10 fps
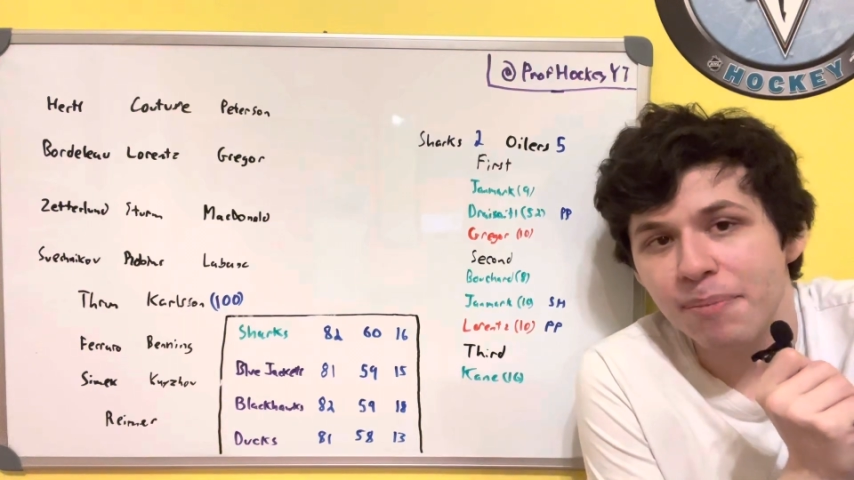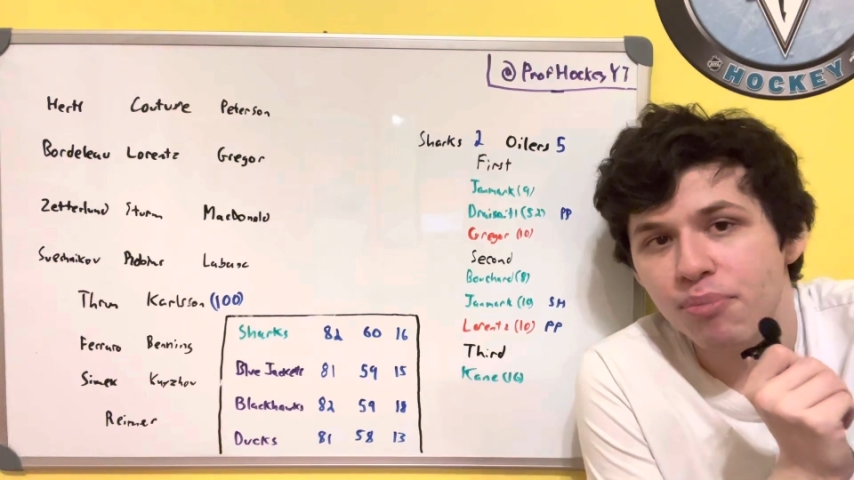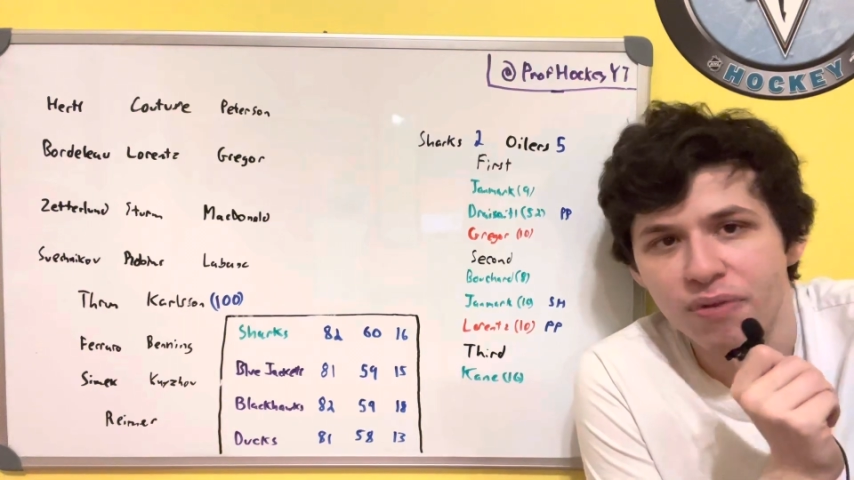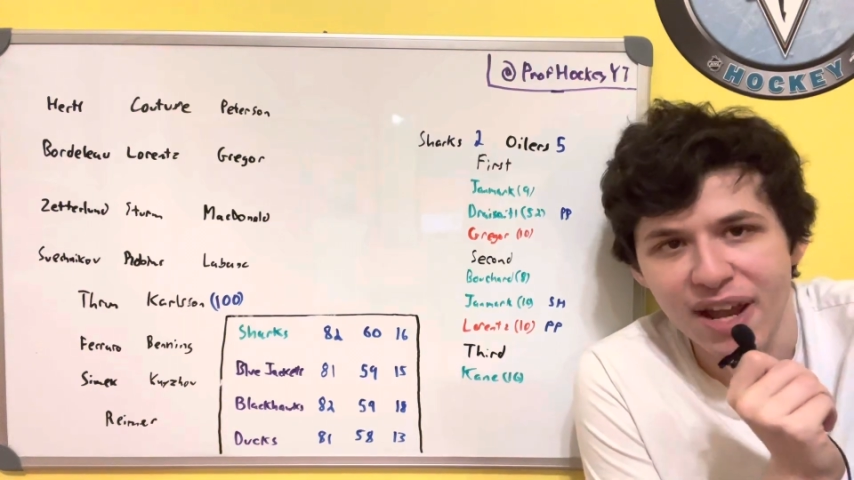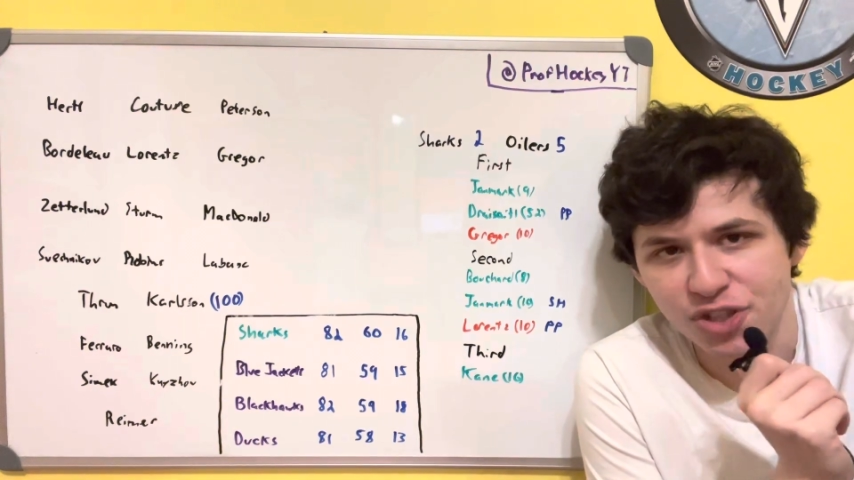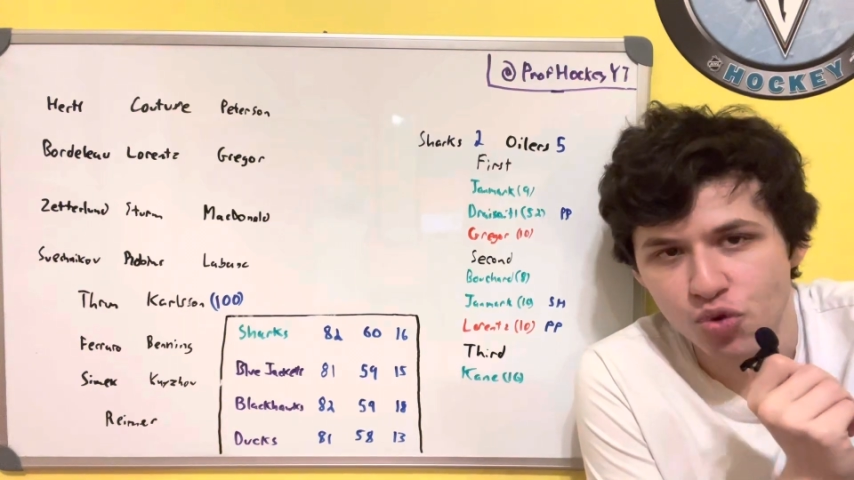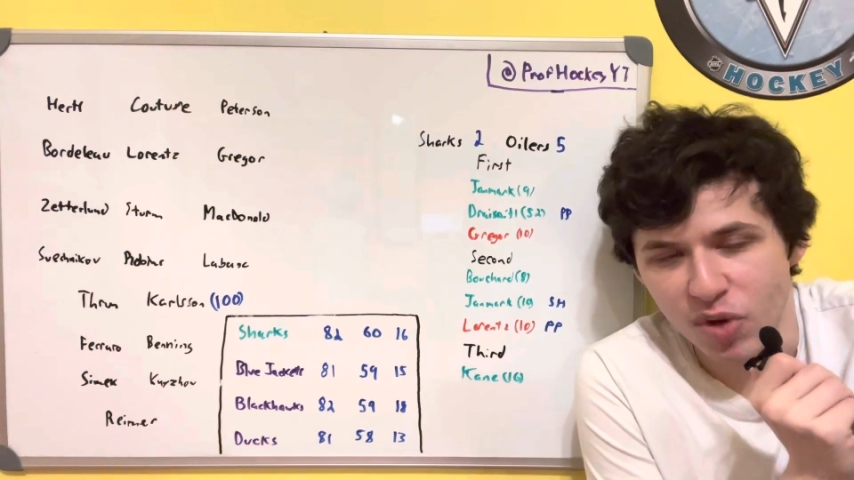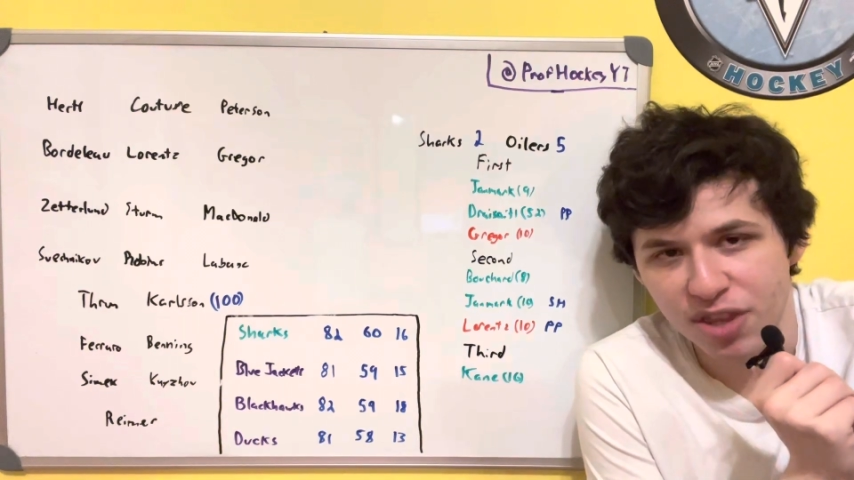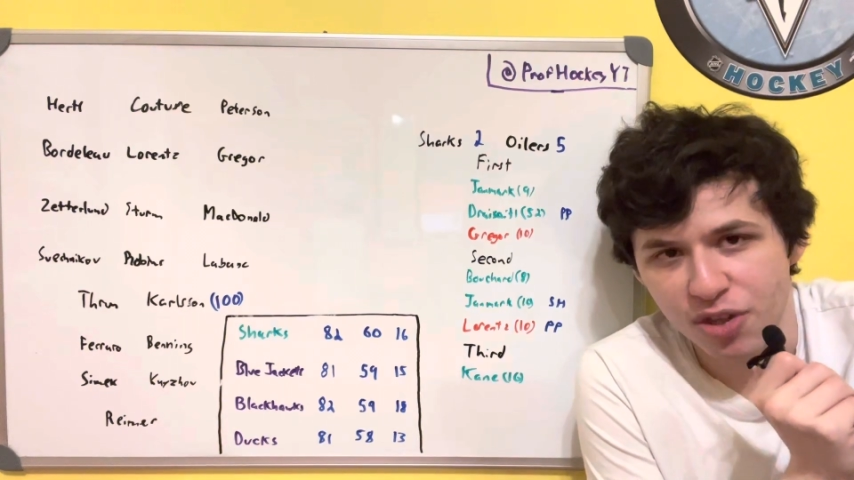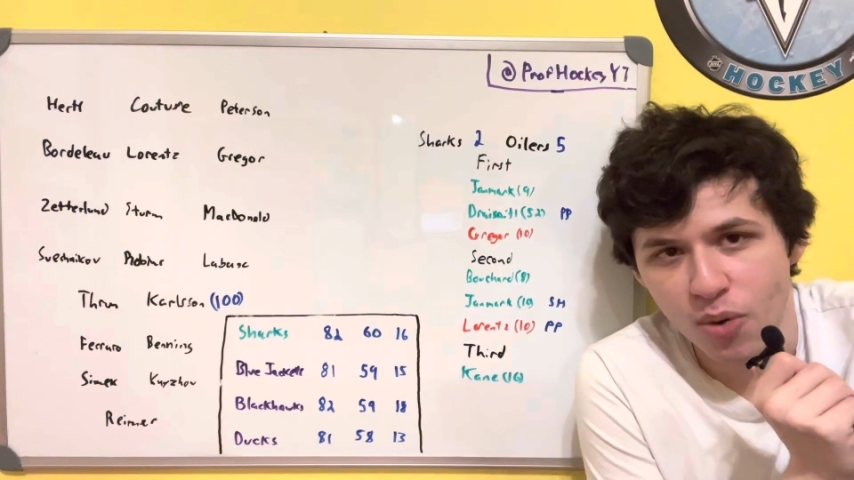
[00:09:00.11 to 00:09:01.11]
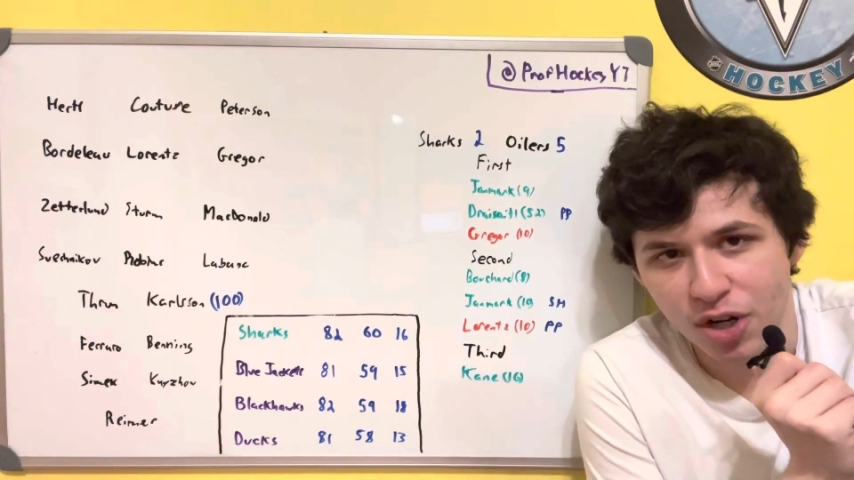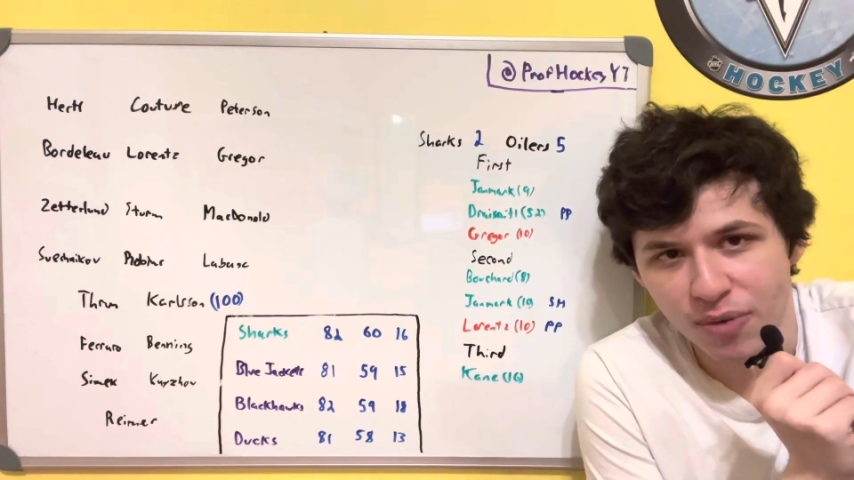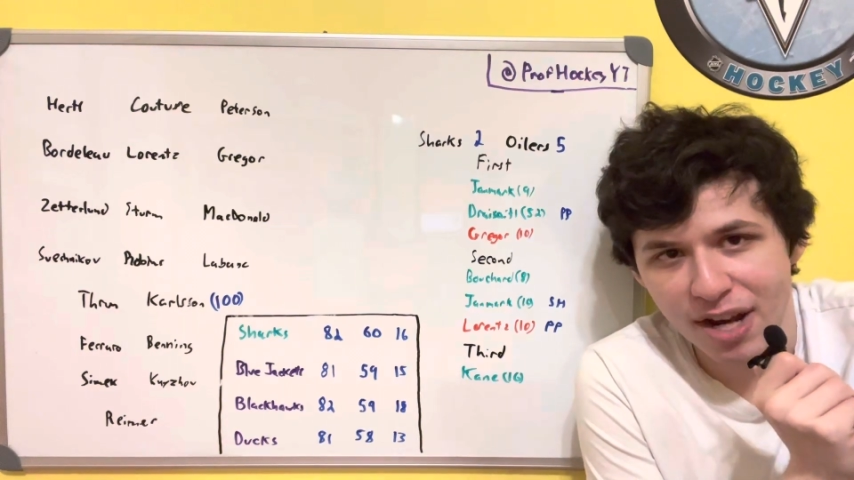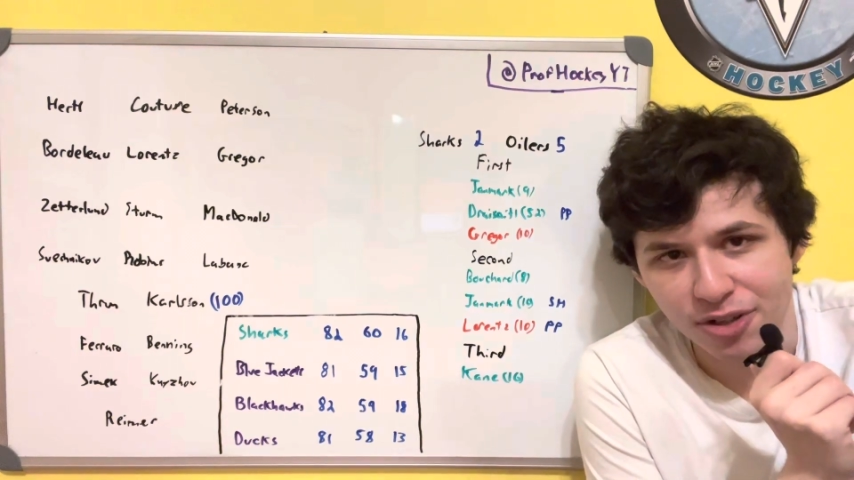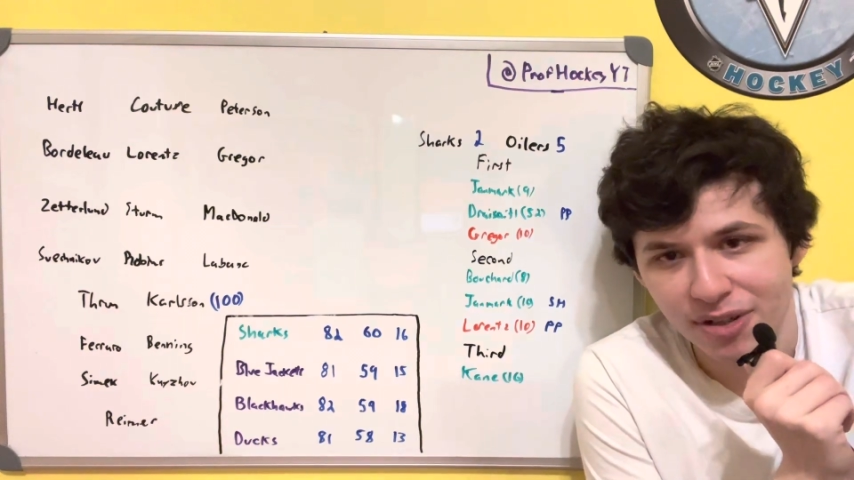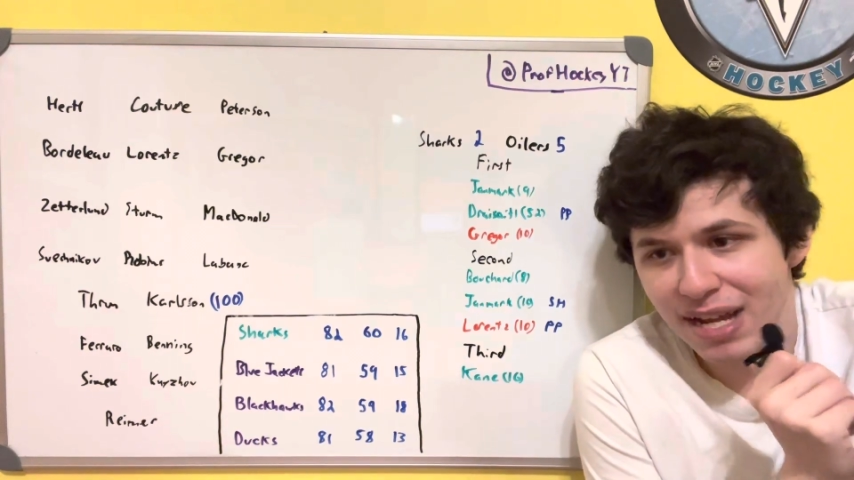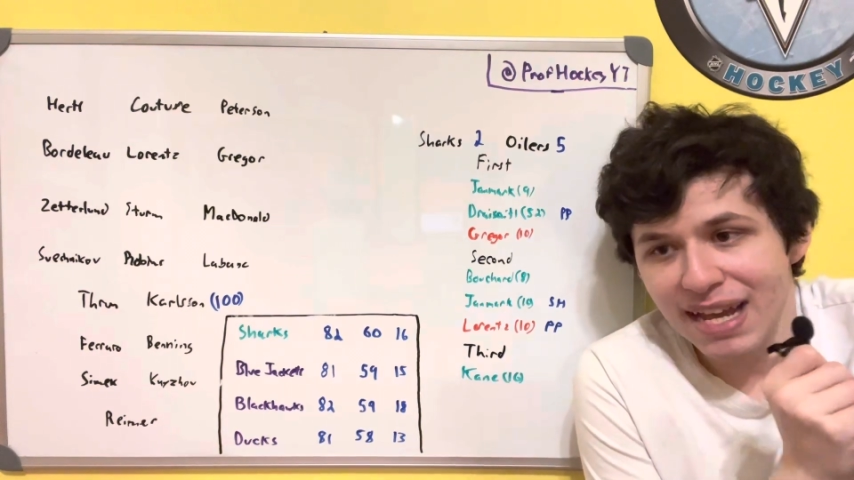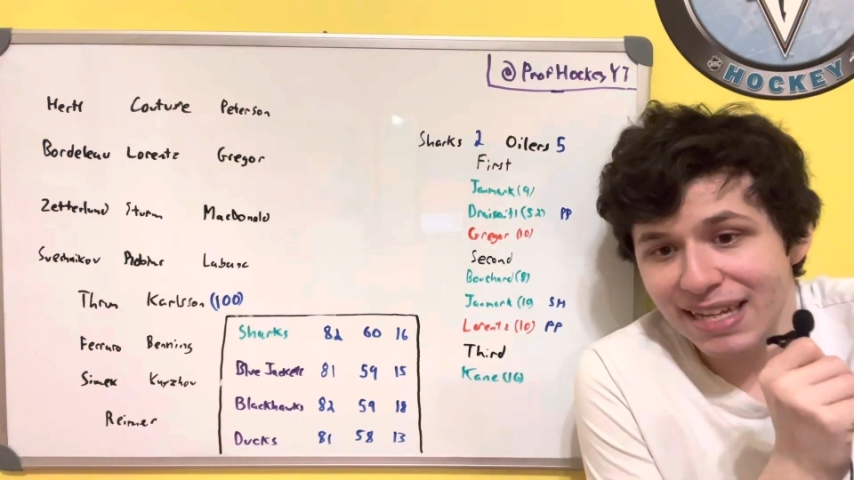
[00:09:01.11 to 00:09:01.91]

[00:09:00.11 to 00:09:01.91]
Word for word: impressed with Noah Gregor.